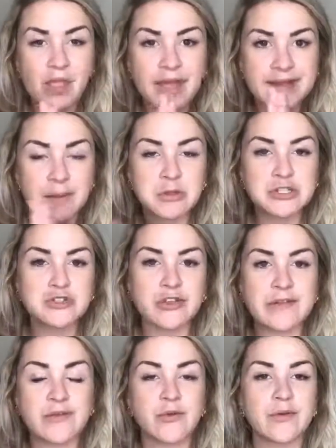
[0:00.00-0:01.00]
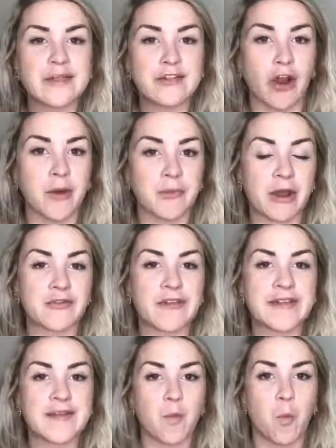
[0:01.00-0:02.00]
And so I want you just to start
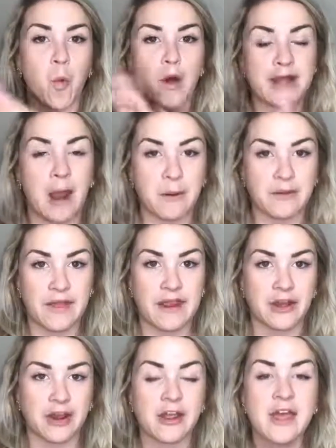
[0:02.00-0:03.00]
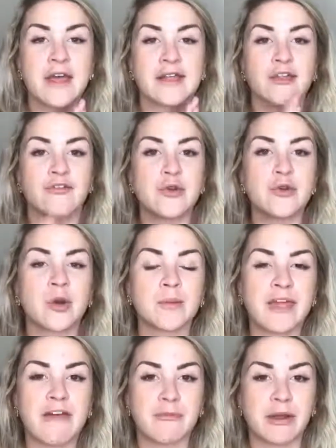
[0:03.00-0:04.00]
breakfast one hour later. So if you
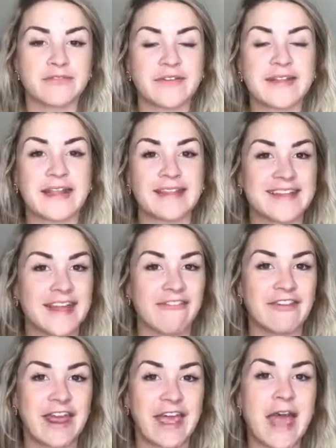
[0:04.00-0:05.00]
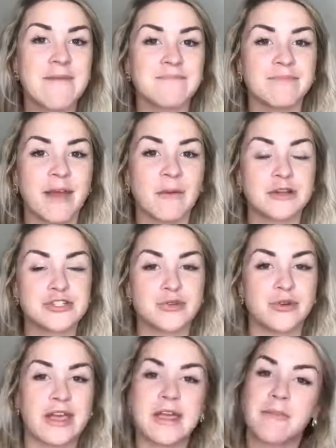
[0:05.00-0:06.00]
normally have breakfast at 7 a.m., I want
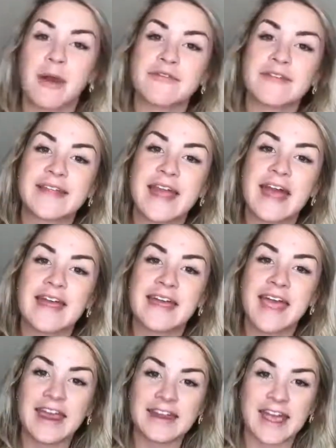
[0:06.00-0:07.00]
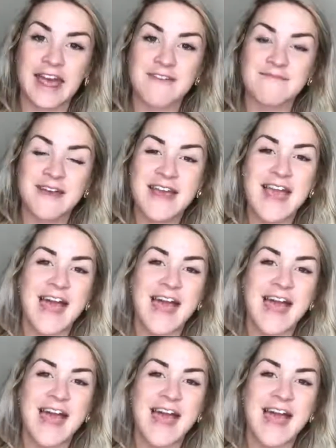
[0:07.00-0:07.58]
you to eat breakfast at 8 a.m.